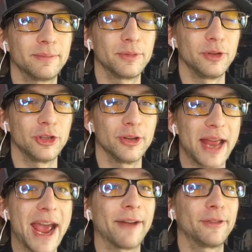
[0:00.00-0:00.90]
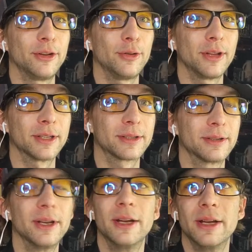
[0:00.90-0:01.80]
You shouldn't have to do this,
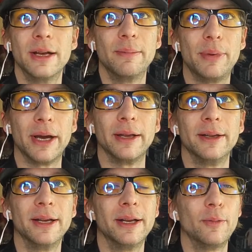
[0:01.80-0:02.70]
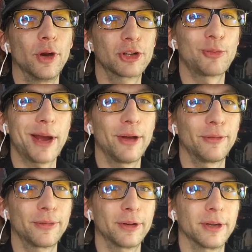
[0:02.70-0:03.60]
but works well
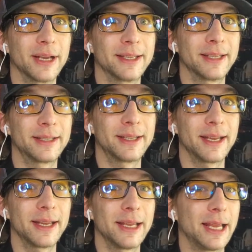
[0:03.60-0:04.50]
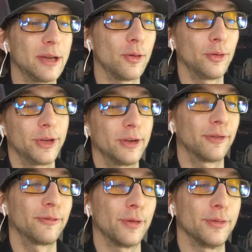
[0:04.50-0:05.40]
for assisting in holding your
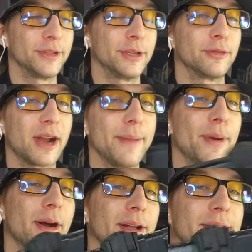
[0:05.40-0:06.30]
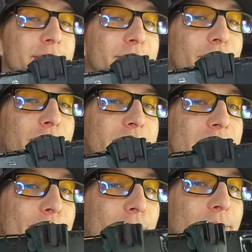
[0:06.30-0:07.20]
phones in tripods, for
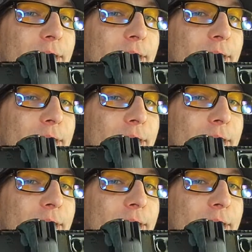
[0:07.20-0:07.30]
example.